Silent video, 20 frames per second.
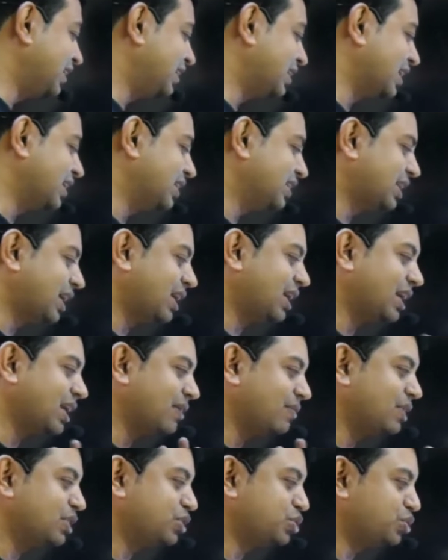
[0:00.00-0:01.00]
10th and
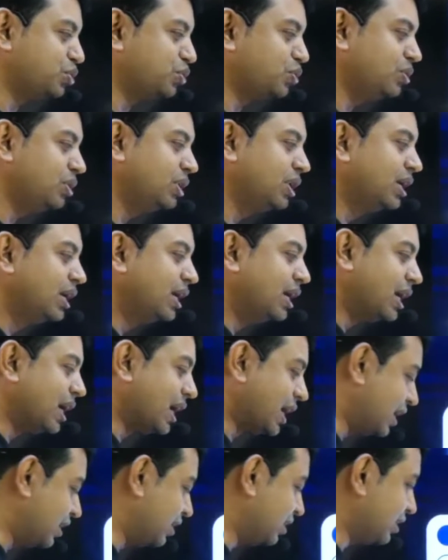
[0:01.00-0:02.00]
11th June.
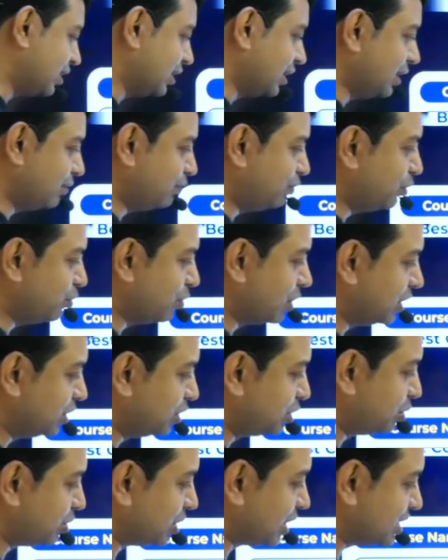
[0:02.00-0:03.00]
And if you
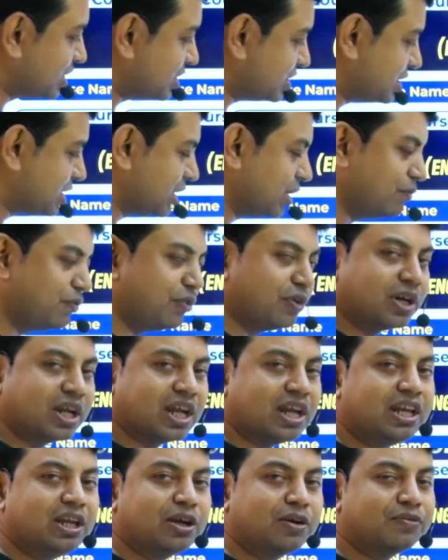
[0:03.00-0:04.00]
want to register for
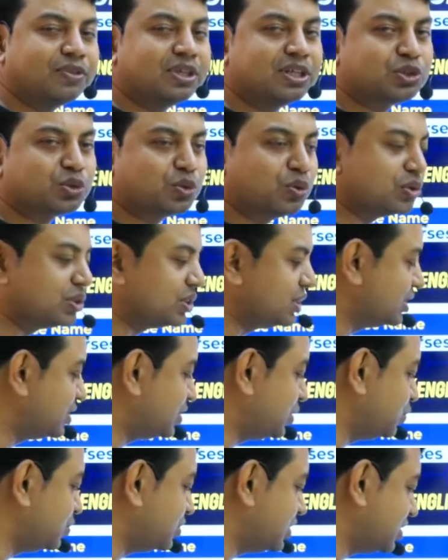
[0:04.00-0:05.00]
any of these
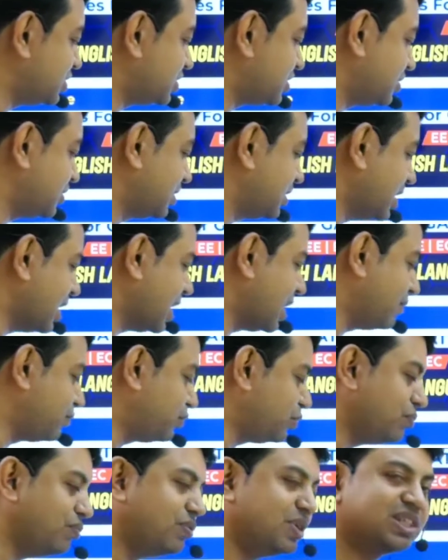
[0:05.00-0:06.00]
courses, you just have
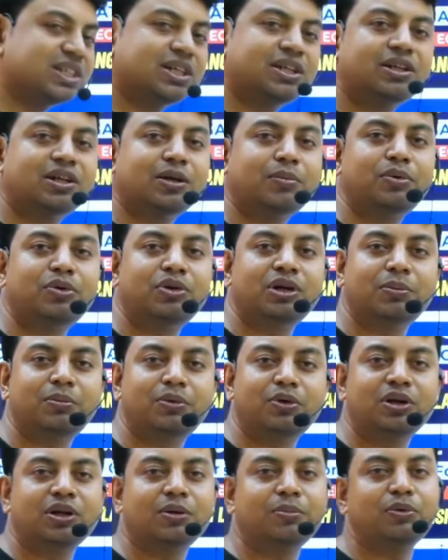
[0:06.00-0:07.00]
to visit
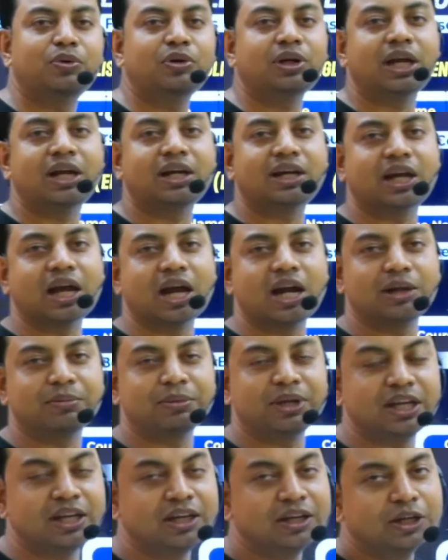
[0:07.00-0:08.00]

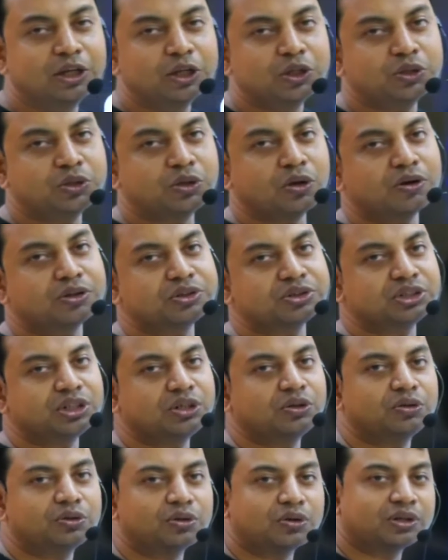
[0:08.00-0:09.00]

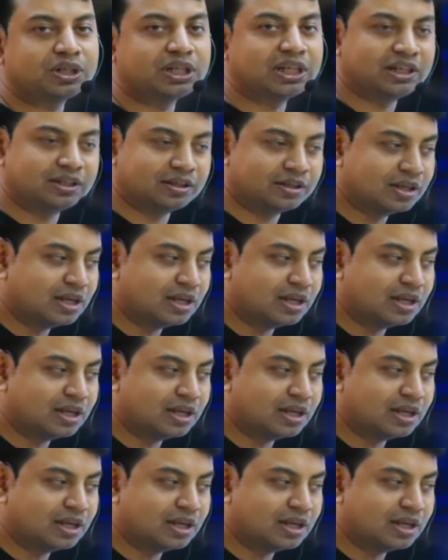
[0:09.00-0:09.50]
www.gateacademy.co.in.